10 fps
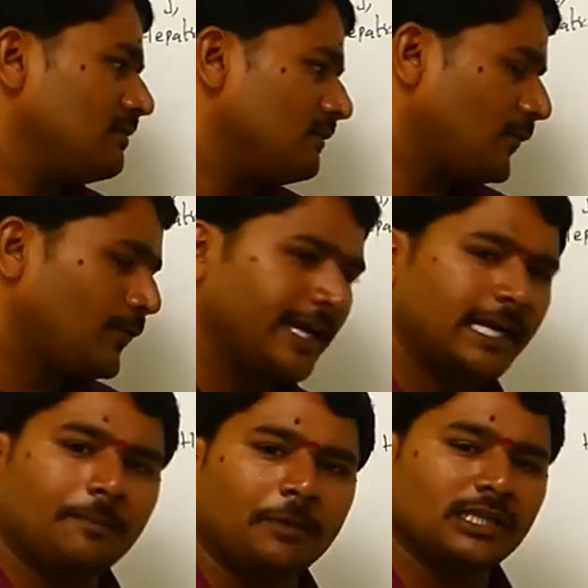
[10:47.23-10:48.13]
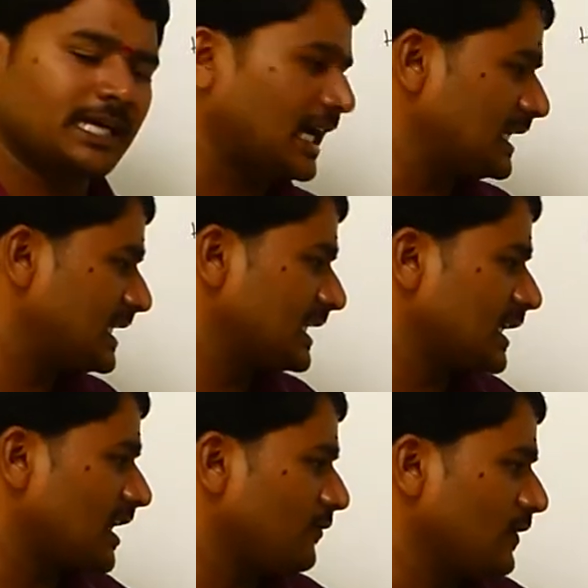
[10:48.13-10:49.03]
feed upon the content
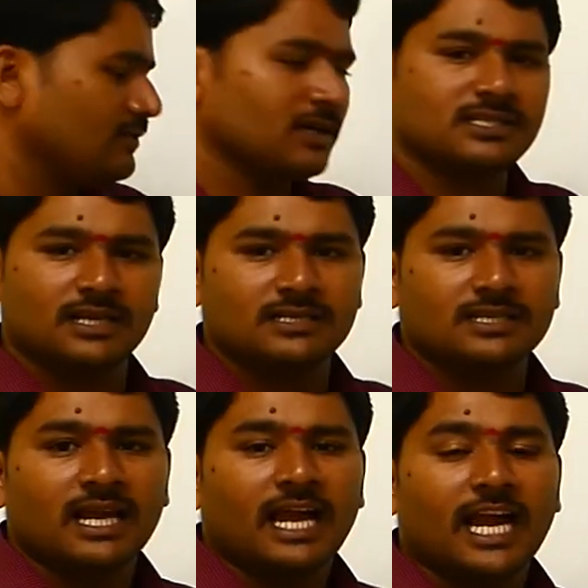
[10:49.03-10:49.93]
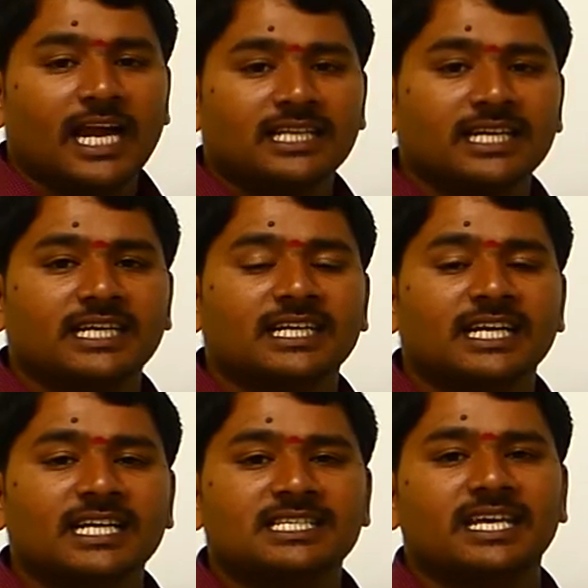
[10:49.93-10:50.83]
of liver cells and they
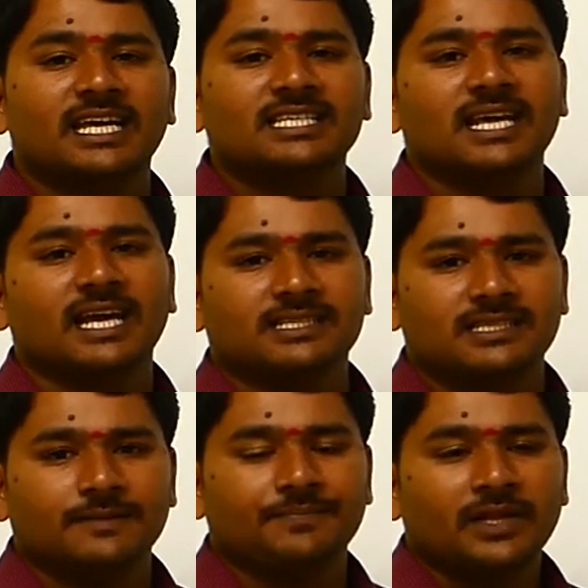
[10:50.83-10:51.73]
increase their size.